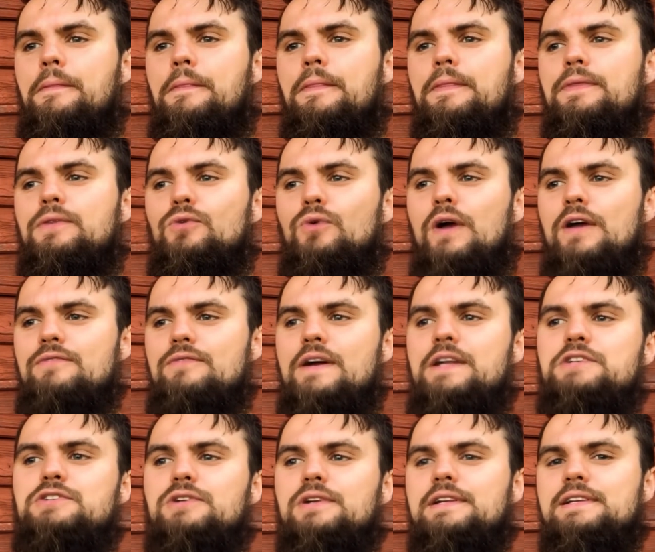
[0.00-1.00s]
to
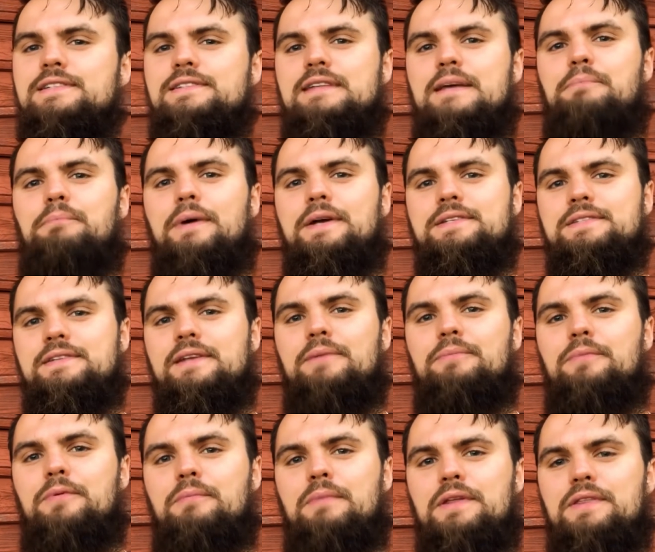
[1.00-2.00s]
eventually, step by step,
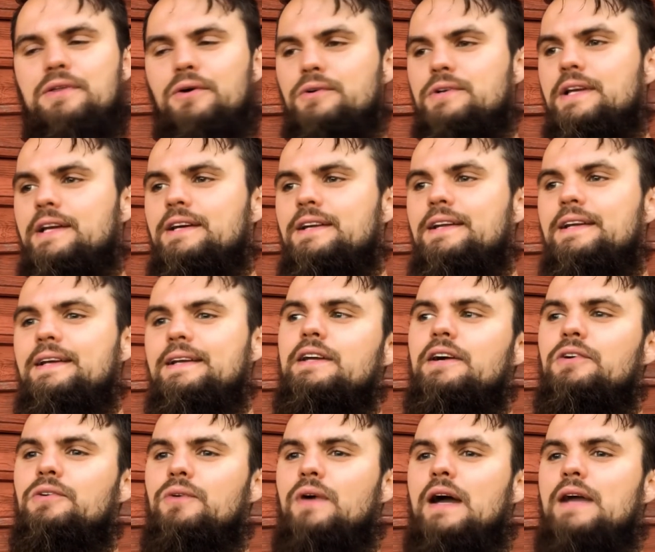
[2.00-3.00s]
methodically
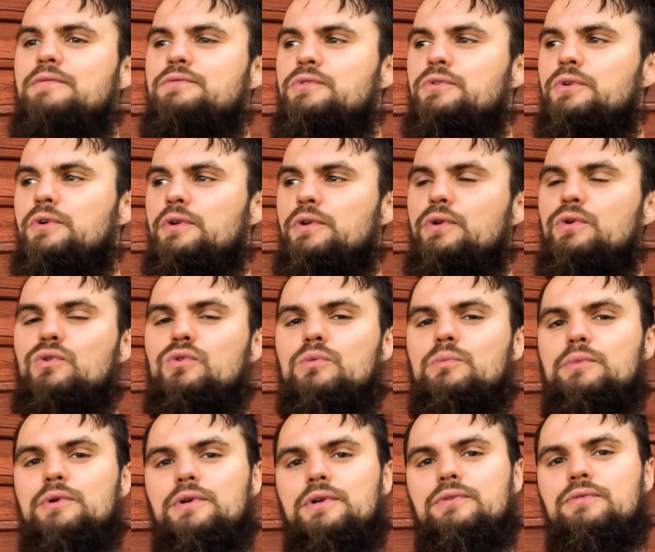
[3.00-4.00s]
arrive to your new,
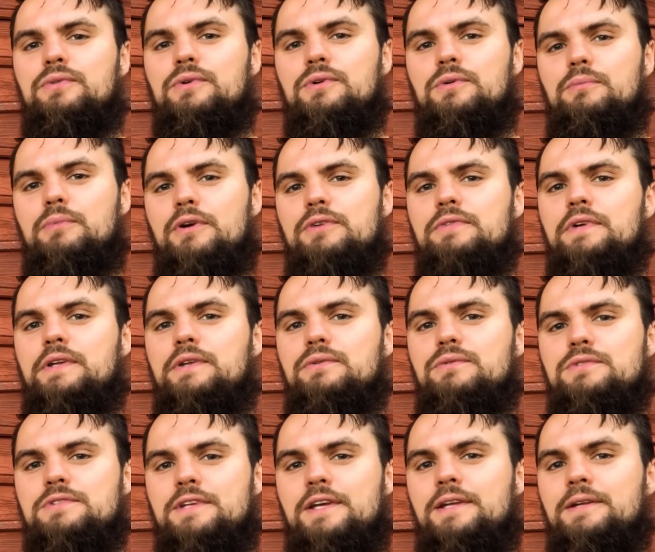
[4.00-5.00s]
beautiful, perfect new
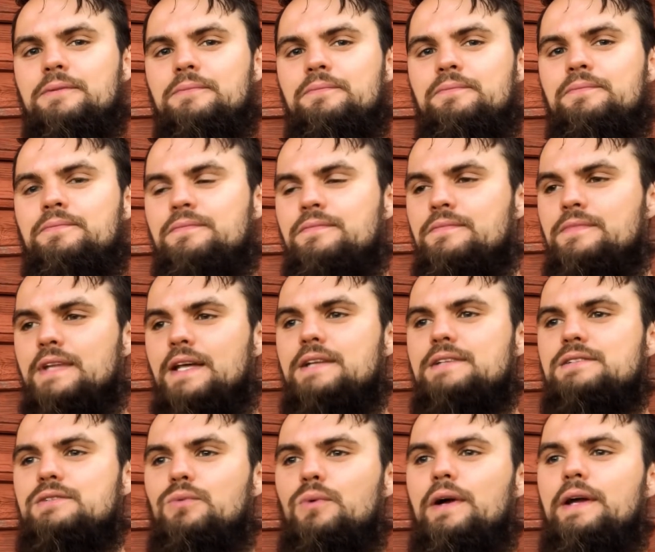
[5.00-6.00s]
skin? That
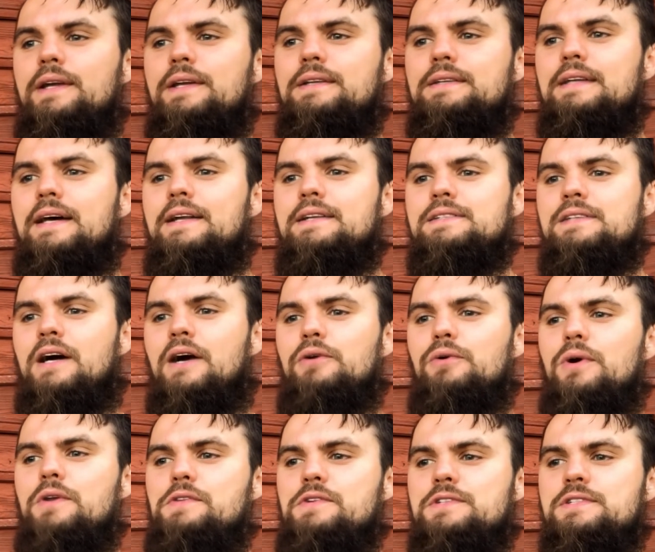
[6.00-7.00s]
is the way, that is how you
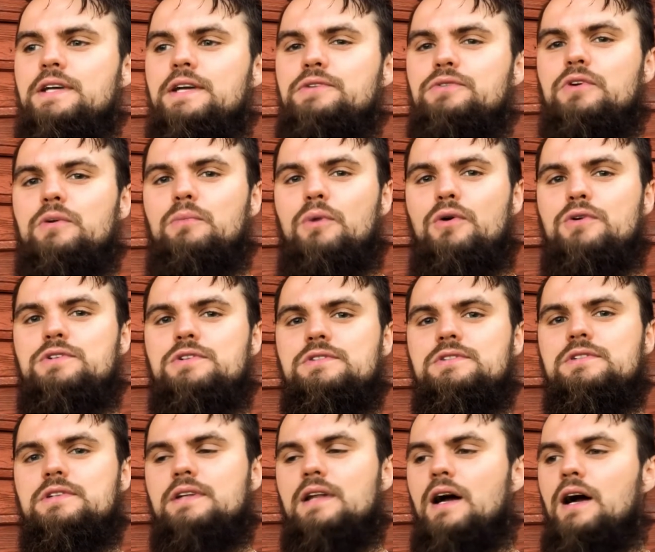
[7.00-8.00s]
understand your
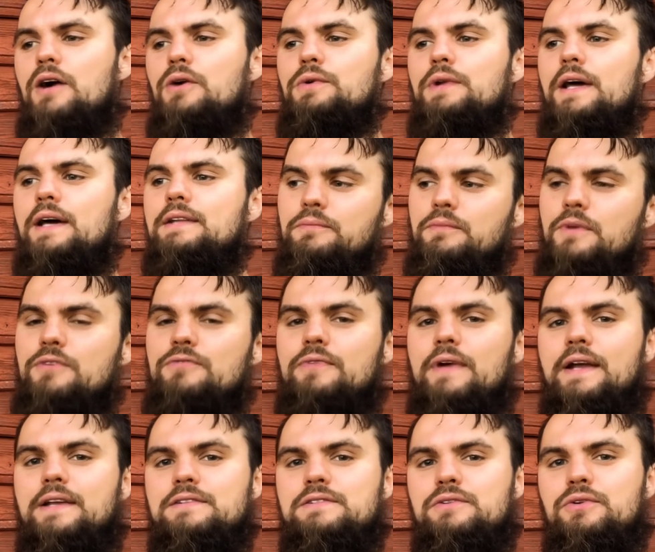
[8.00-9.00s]
emotions and how that
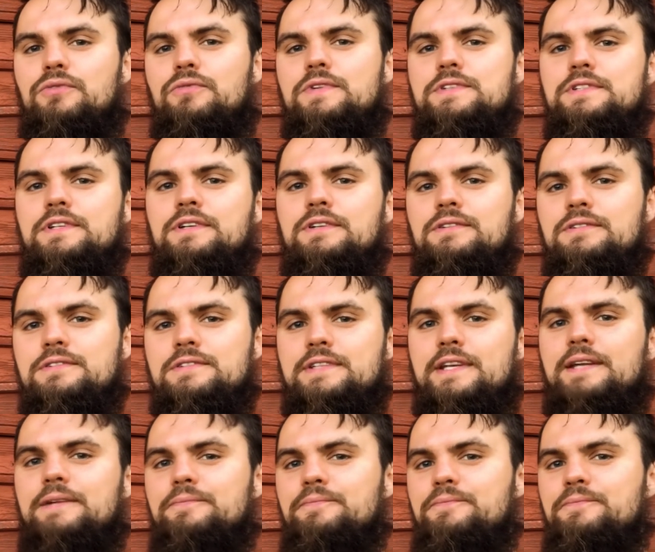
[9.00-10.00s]
affects your physical
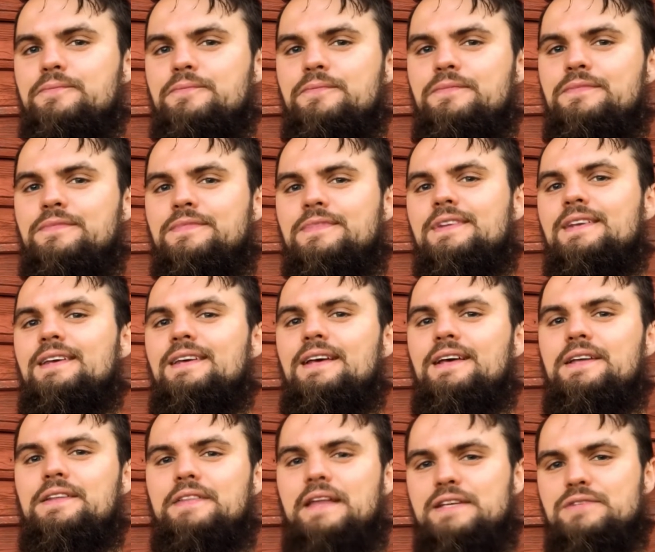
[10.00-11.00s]
skin.
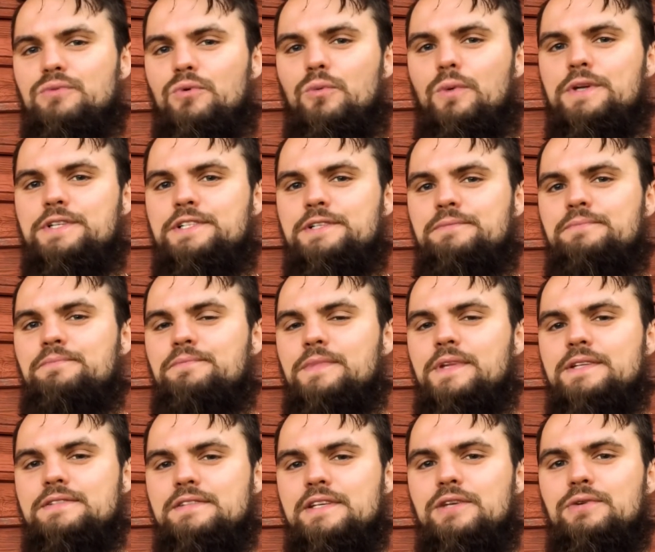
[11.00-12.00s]
Thanks for watching,
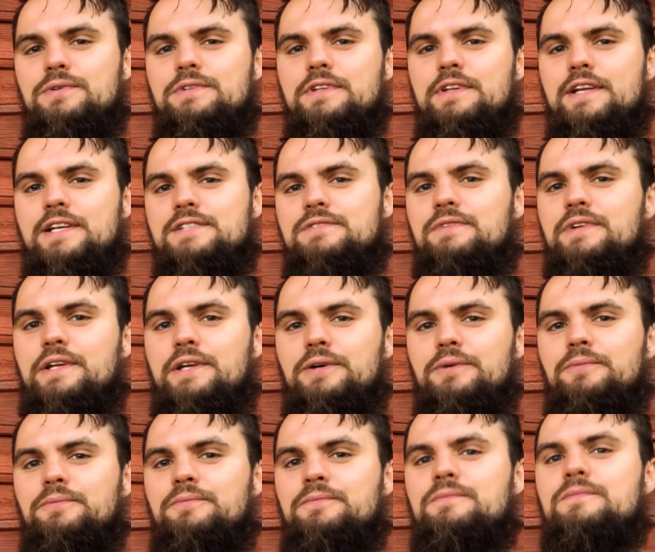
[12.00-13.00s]
and see you in the next video.
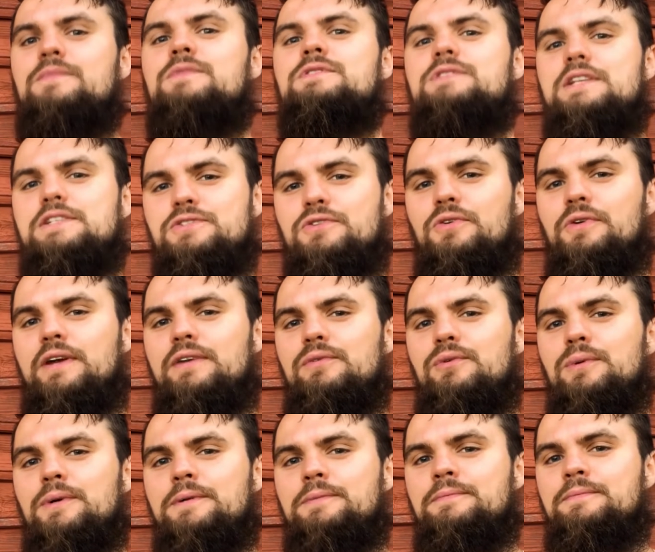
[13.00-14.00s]
Stay strong,
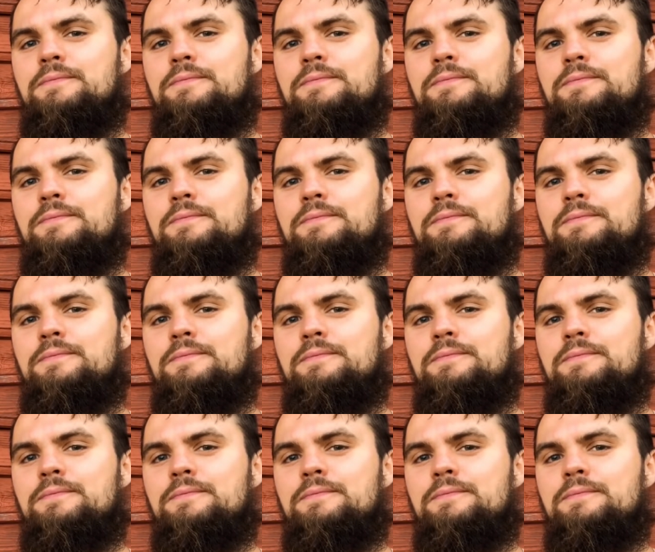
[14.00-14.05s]
everyone.